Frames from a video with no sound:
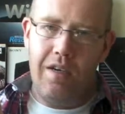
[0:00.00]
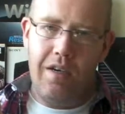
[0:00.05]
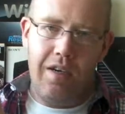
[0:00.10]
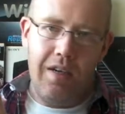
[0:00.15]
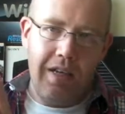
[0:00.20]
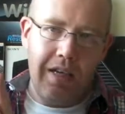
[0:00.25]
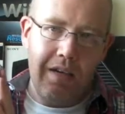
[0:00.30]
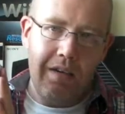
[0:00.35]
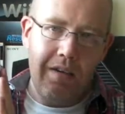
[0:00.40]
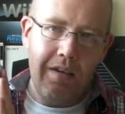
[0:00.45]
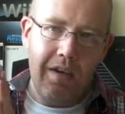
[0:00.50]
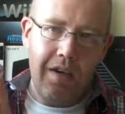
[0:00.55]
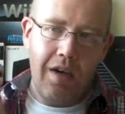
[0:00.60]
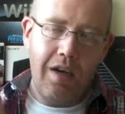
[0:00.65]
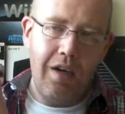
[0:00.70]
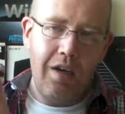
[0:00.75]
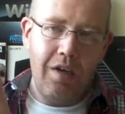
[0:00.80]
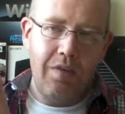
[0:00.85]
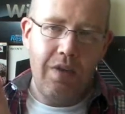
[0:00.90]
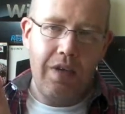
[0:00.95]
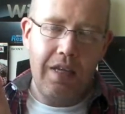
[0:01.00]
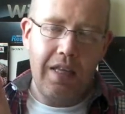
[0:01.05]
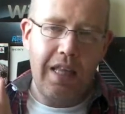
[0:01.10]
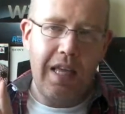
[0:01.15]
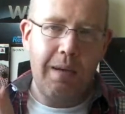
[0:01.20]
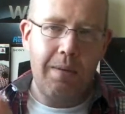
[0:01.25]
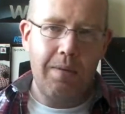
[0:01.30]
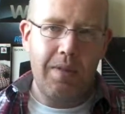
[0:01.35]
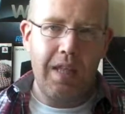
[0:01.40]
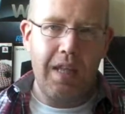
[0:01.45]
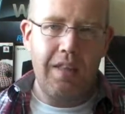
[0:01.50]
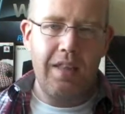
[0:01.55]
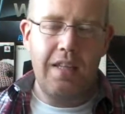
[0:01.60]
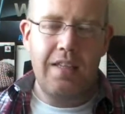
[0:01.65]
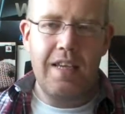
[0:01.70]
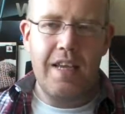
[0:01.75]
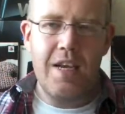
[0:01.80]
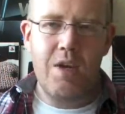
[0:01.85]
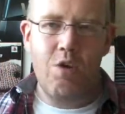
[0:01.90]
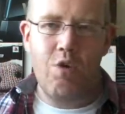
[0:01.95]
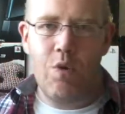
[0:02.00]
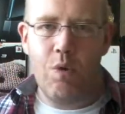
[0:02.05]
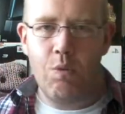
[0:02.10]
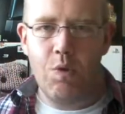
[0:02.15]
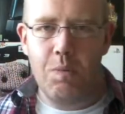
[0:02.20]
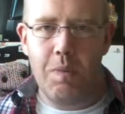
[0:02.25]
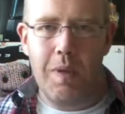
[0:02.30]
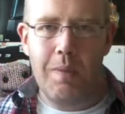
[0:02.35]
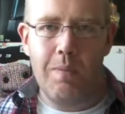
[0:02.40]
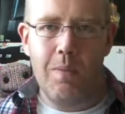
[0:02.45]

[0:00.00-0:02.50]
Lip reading: you know, I love it. Nintendo have always been